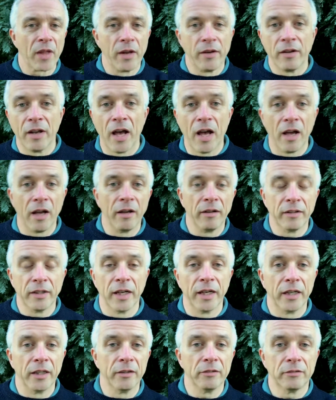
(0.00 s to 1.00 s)
no,
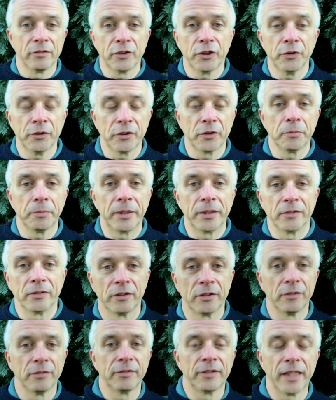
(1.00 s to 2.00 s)
no, too
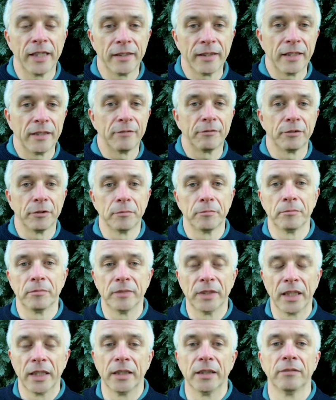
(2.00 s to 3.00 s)
expensive, get that from,
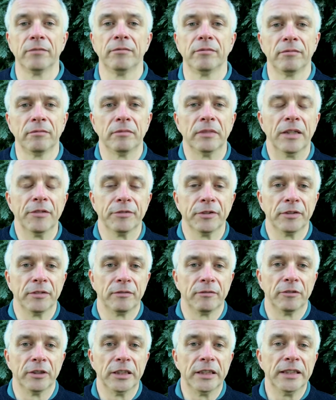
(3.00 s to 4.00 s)
no, never
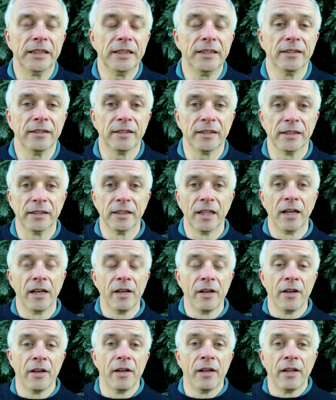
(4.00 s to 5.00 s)
really needed it,
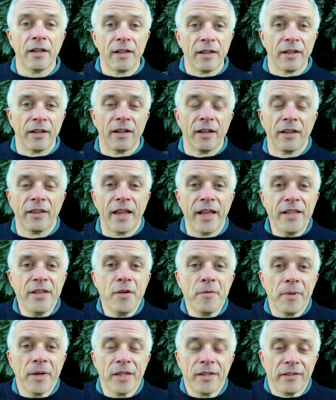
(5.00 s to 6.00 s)
then you
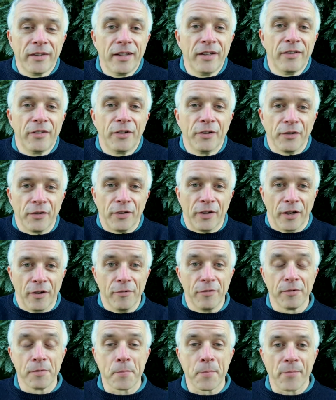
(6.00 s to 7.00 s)
might think to
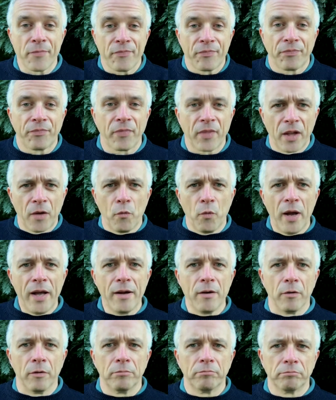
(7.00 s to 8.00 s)
yourself,
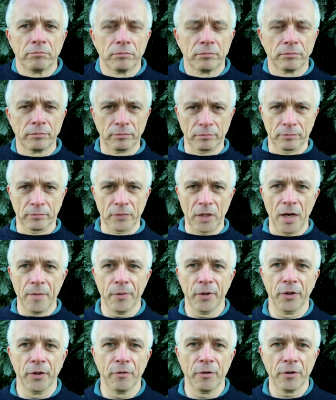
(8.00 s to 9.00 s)
wow, I'm
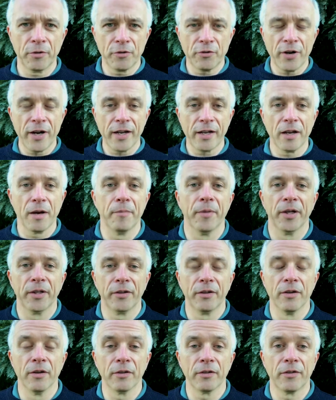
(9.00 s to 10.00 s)
on the wrong track. I might
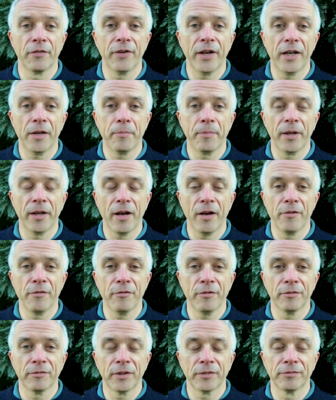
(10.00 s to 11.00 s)
not develop it
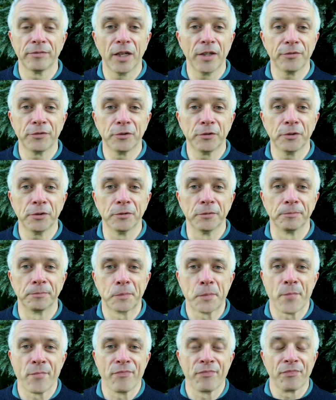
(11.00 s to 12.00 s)
over after all.
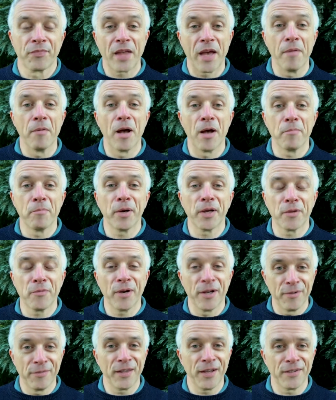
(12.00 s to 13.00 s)
And, and by the
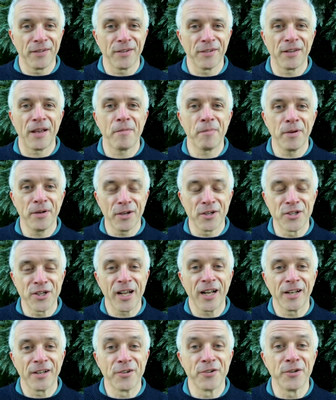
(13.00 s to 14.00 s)
way, if that does happen, I
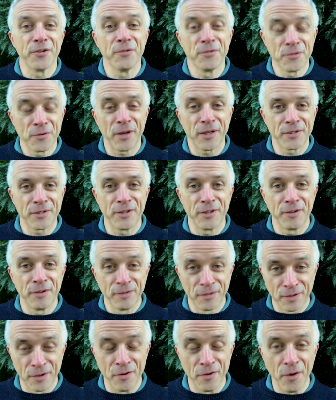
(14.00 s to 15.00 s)
challenge you to actually
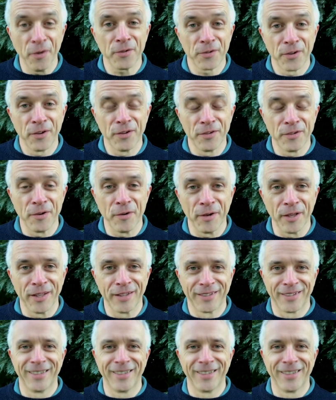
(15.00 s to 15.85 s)
not do it